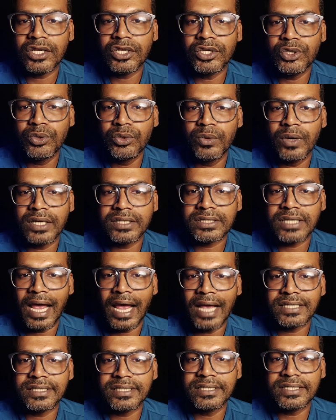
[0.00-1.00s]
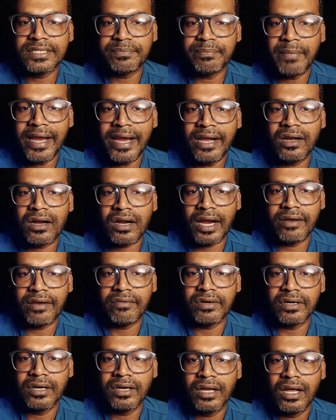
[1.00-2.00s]
the US as its main
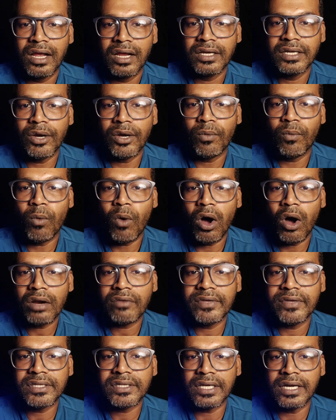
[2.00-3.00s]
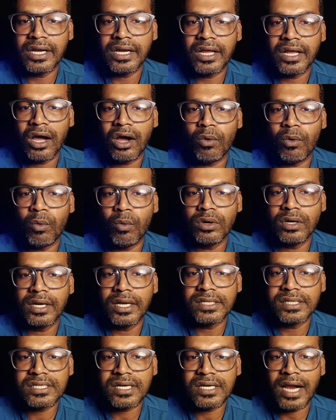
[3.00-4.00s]
rival. A war with India would
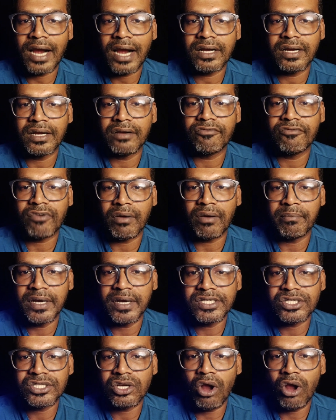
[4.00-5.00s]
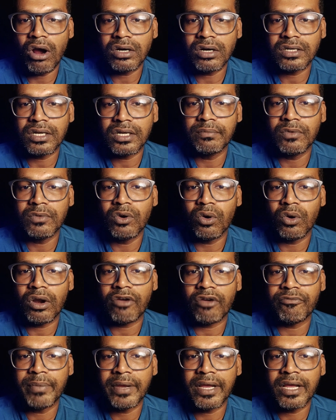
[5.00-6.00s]
distract it from its long-term
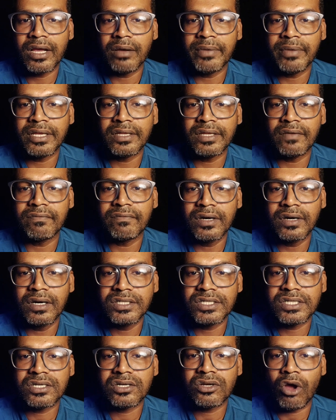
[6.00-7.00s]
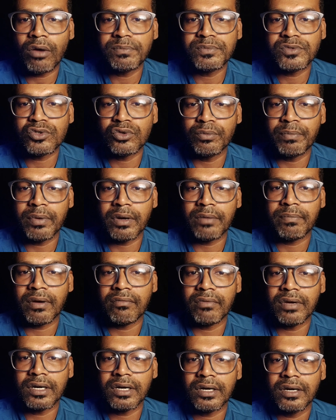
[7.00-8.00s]
goal of becoming the world's top
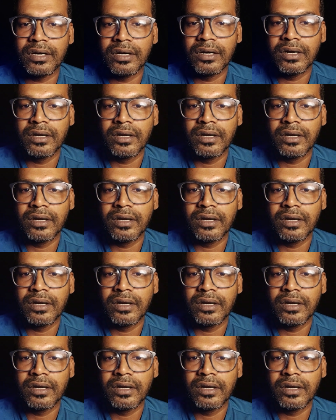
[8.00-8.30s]
superpower.